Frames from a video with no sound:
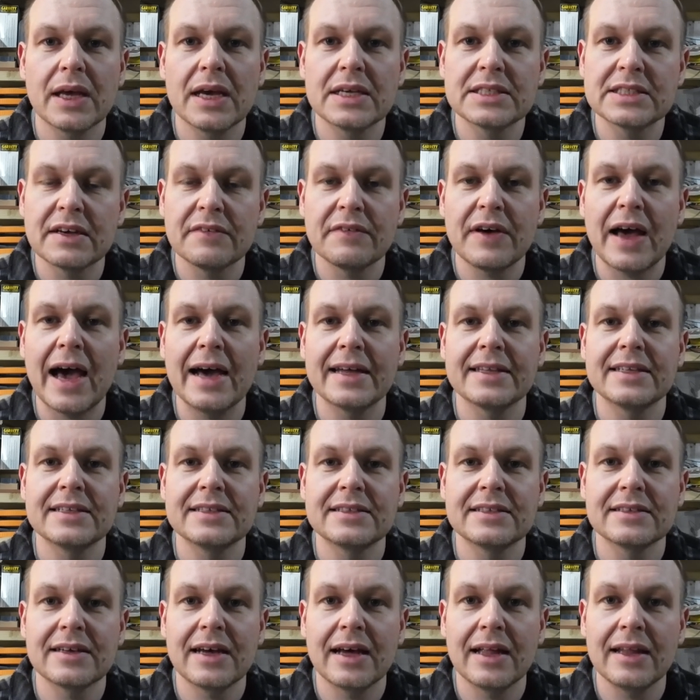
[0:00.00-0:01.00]
is I've
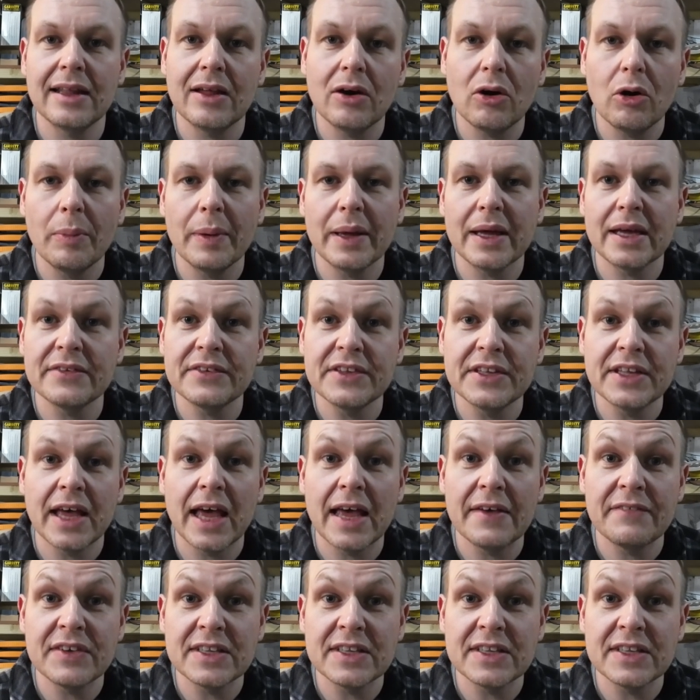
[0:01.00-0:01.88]
added a little bit of